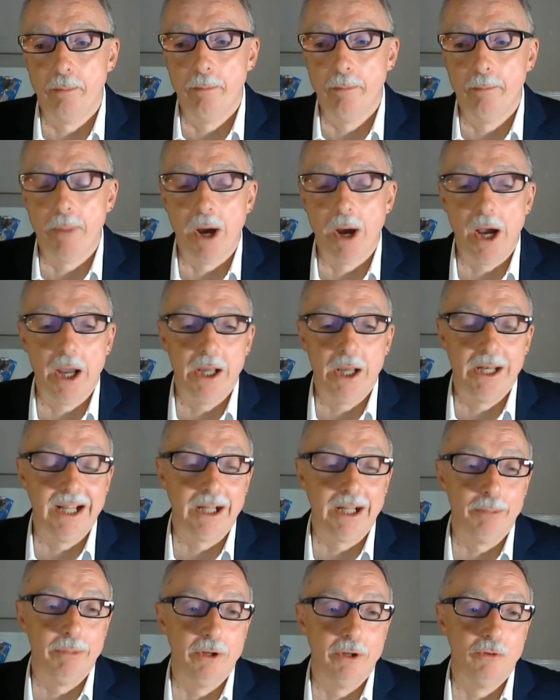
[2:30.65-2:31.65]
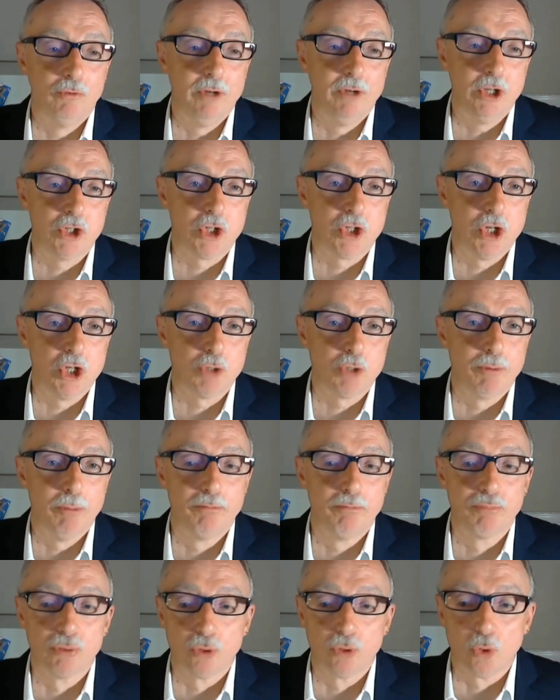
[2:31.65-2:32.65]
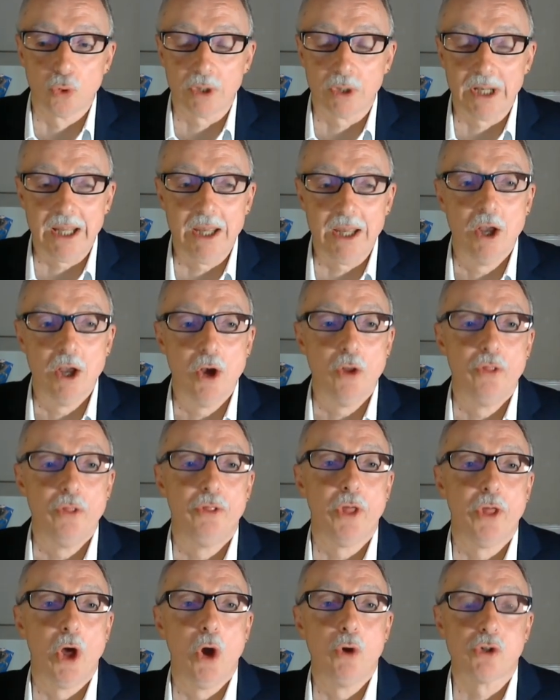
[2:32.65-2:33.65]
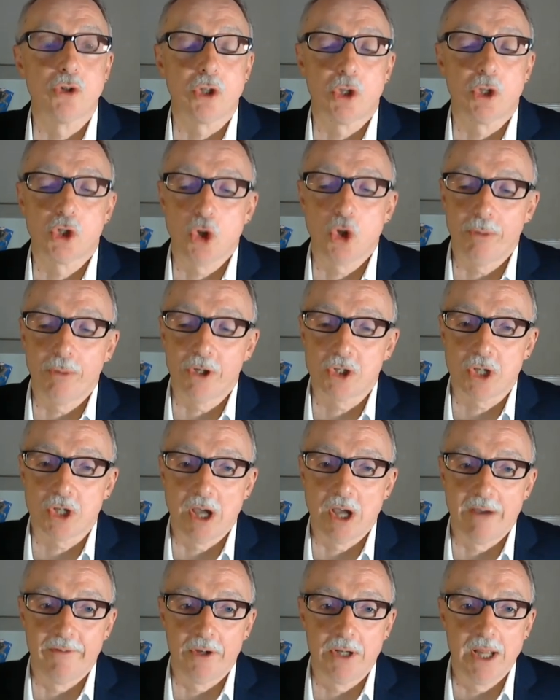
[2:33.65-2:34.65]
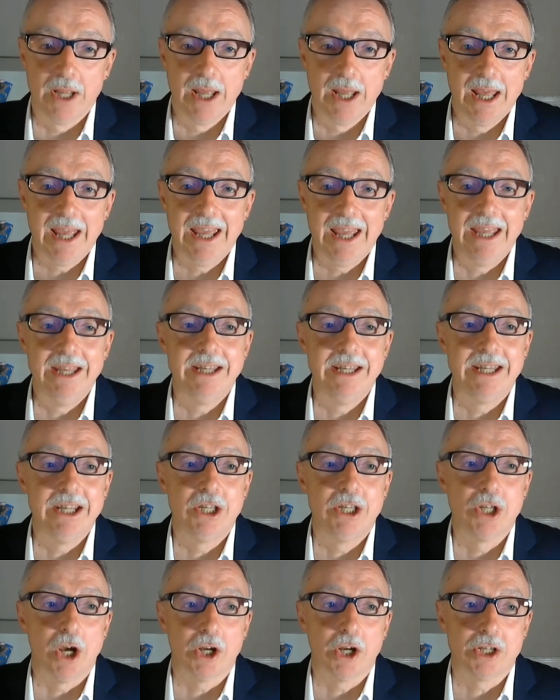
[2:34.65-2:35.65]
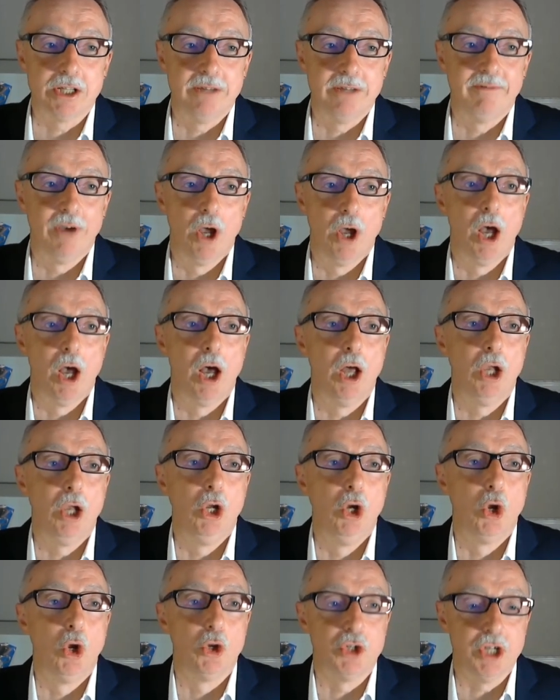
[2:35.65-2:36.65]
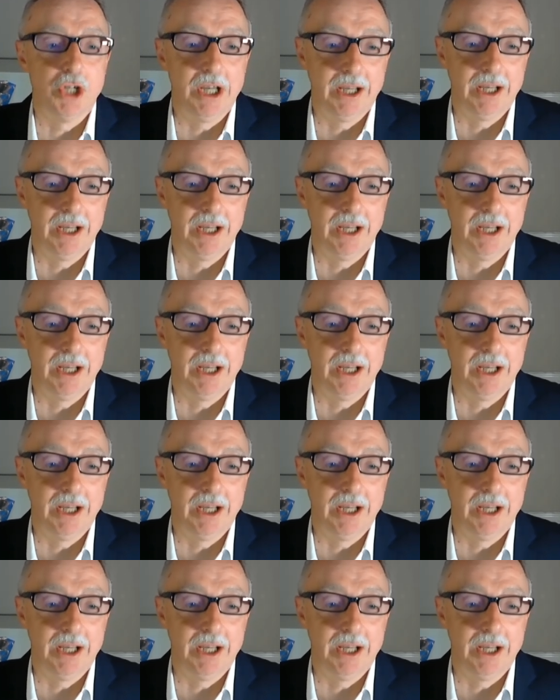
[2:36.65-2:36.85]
by a little bit of research, but broadly those are the topics covered in deductive logic.